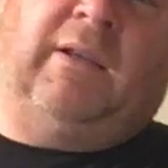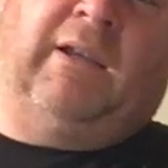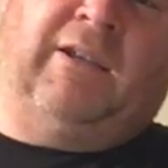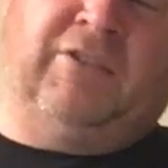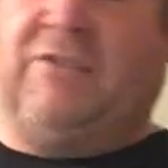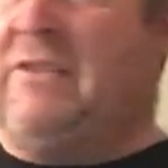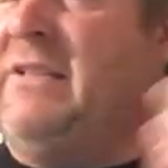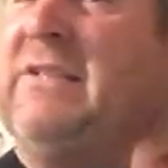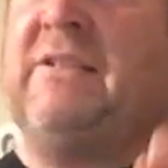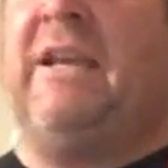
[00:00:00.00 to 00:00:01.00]
And just a
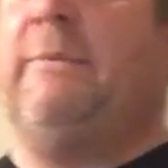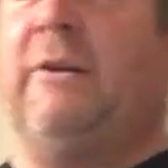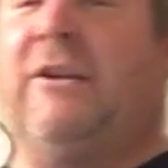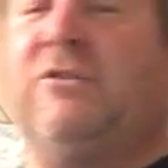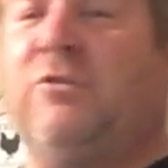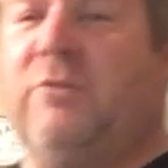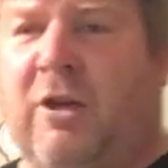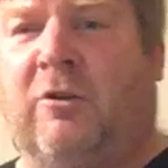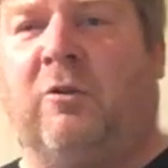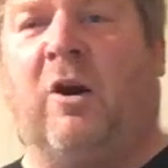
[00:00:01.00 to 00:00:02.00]
disclaimer, as you
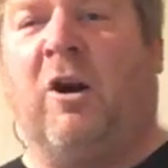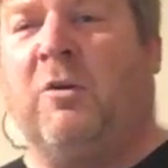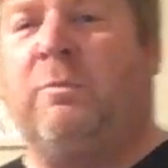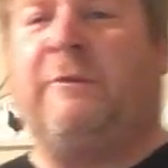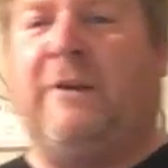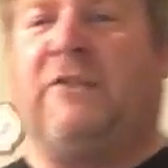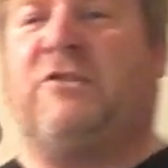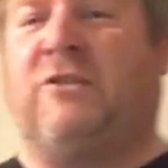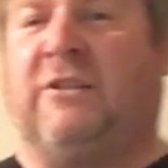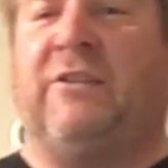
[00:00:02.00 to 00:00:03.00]
know,
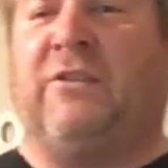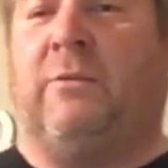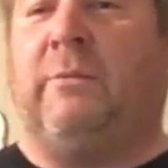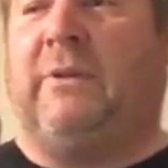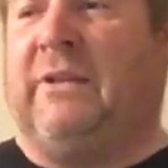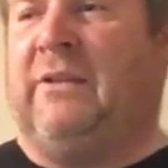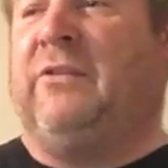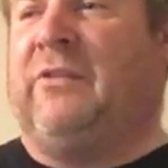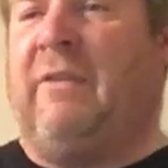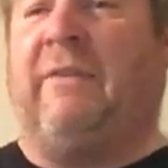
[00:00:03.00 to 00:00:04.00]
unprofessionalism
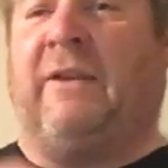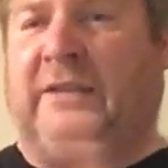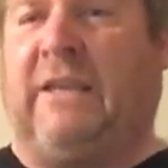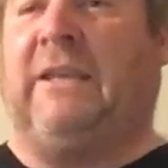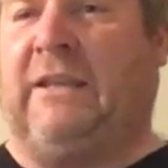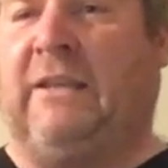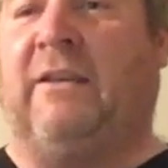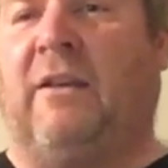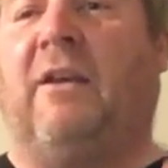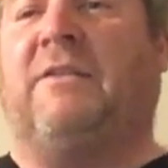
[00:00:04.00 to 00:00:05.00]
is the key
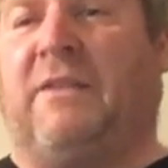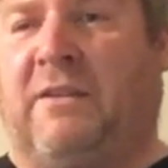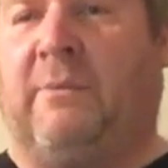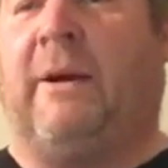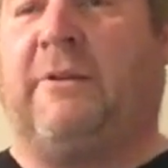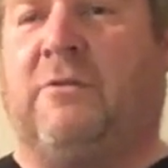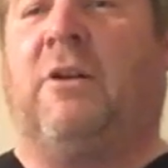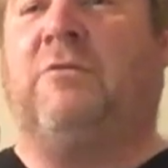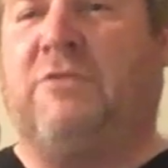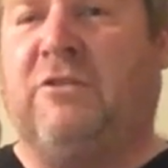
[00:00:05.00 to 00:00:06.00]
to the Michael
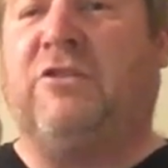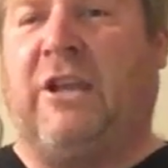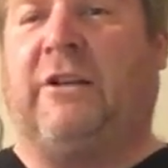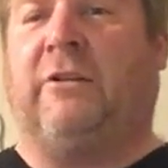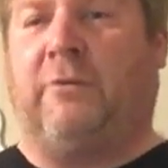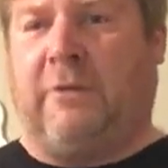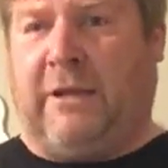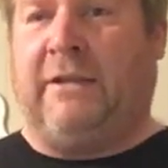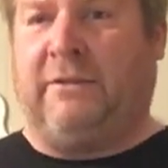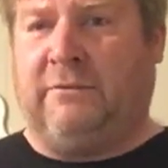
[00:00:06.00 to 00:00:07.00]
Coaching channel, okay?